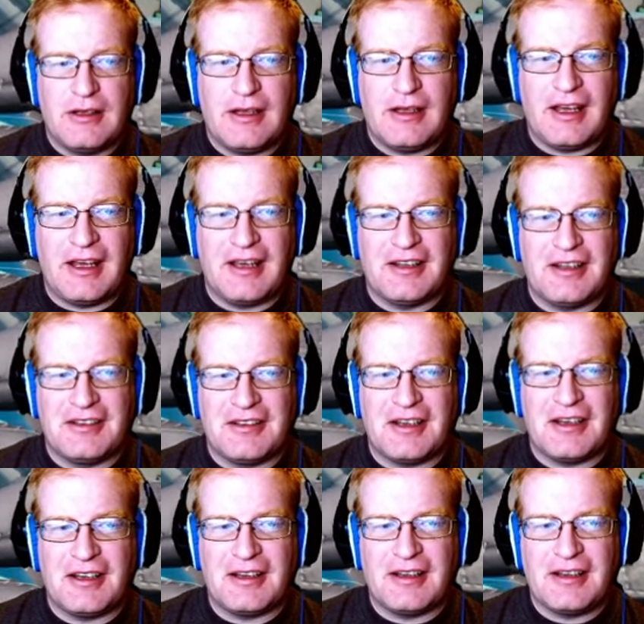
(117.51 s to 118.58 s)
And,
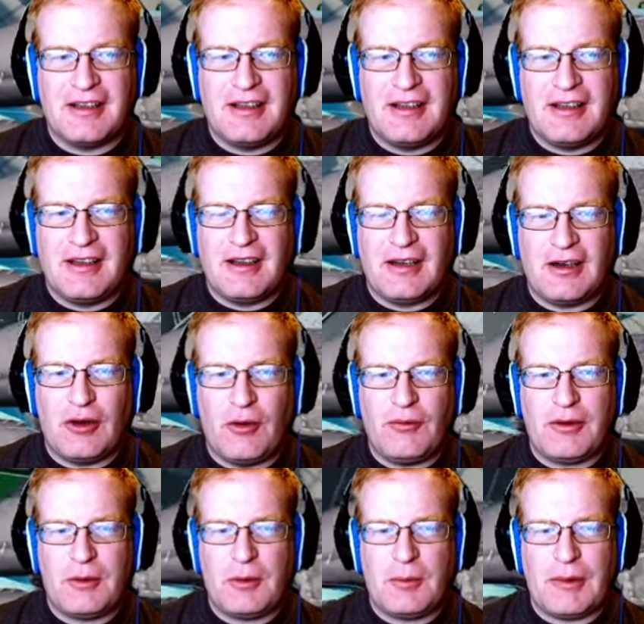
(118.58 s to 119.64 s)
uh, Uh,
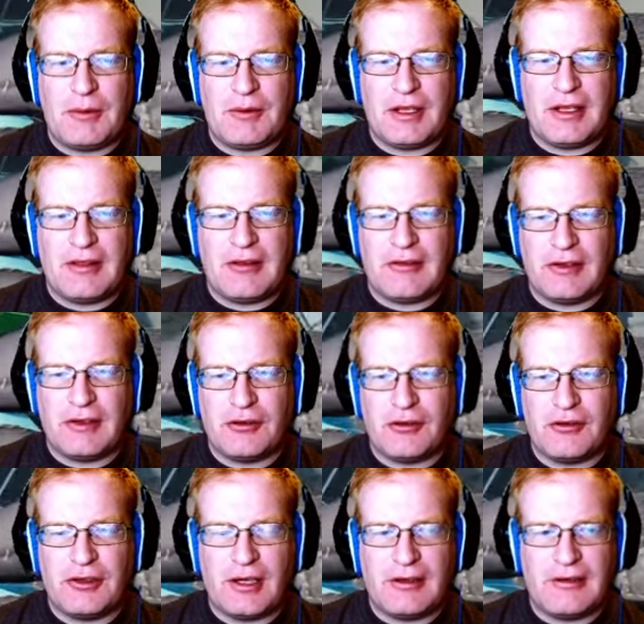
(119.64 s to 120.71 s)
hopefully we'll be able to get this thing
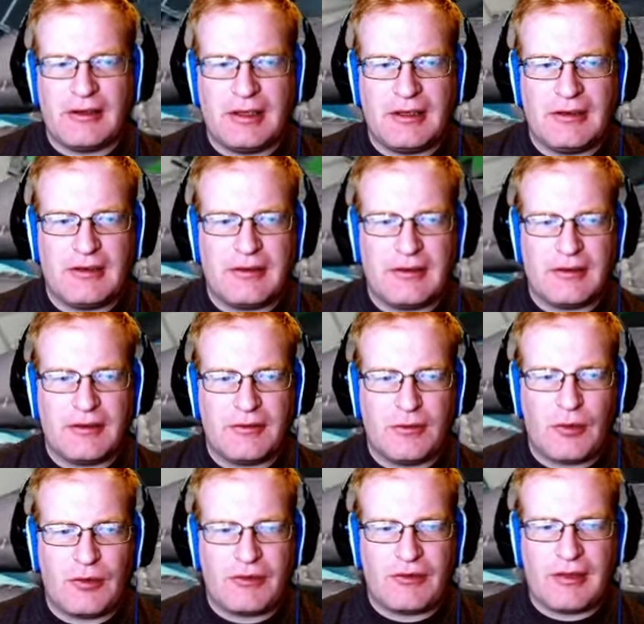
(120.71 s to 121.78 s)
turned on tonight. Uh, of
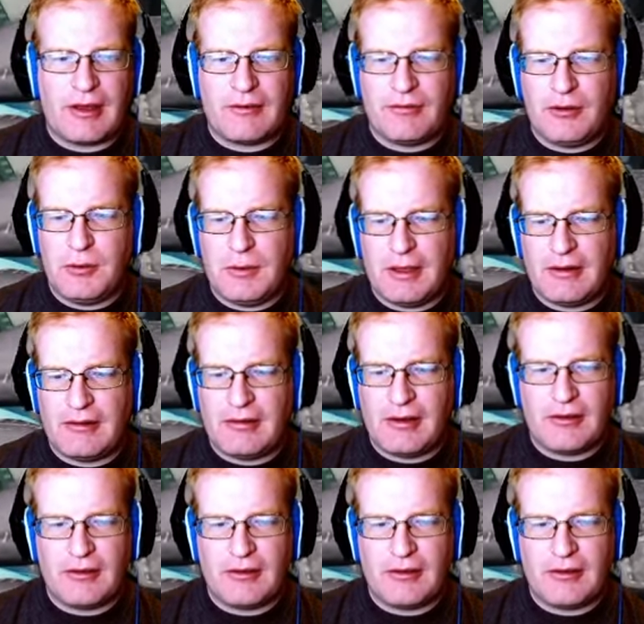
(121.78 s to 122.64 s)
course, that few minutes there